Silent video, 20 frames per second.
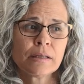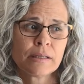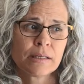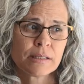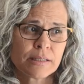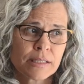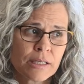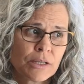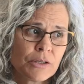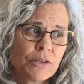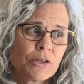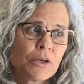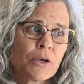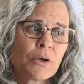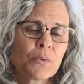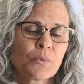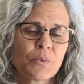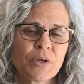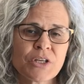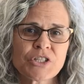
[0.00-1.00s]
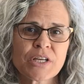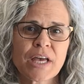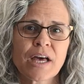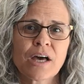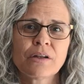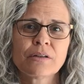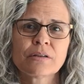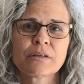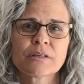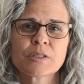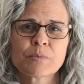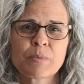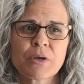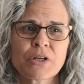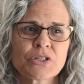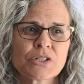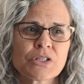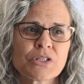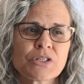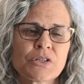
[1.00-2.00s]
continue to reach out,
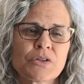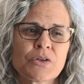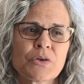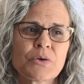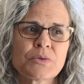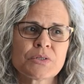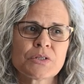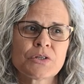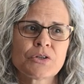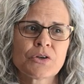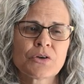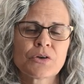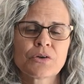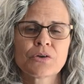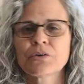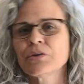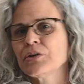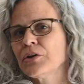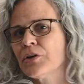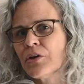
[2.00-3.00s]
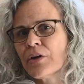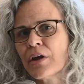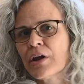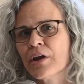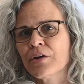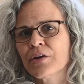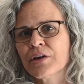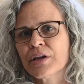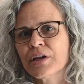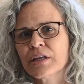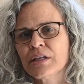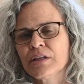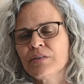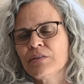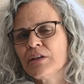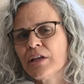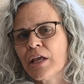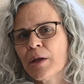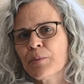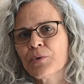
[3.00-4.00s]
especially to those in your, your area and in
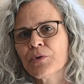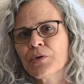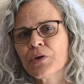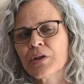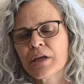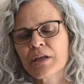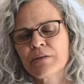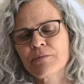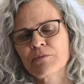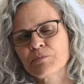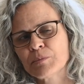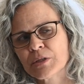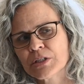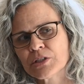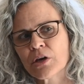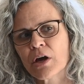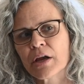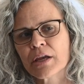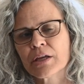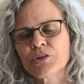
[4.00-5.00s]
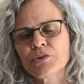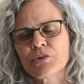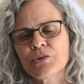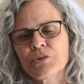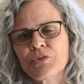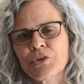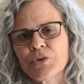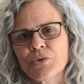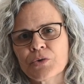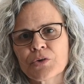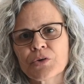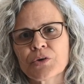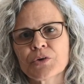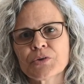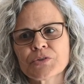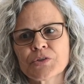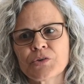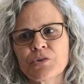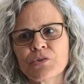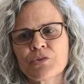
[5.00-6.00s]
the neighborhood. I've been talking to a few
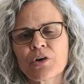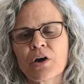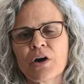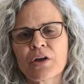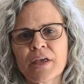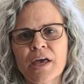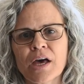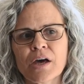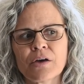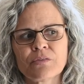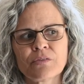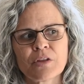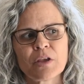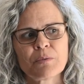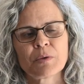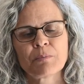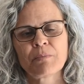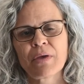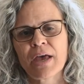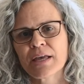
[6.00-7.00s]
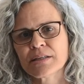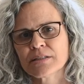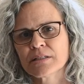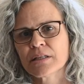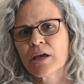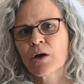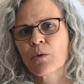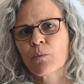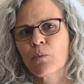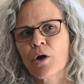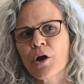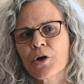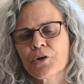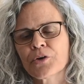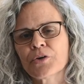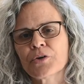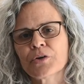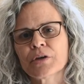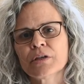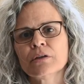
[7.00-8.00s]
girls who've gone out and they've been passing out
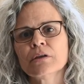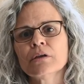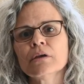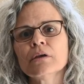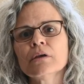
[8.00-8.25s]
water and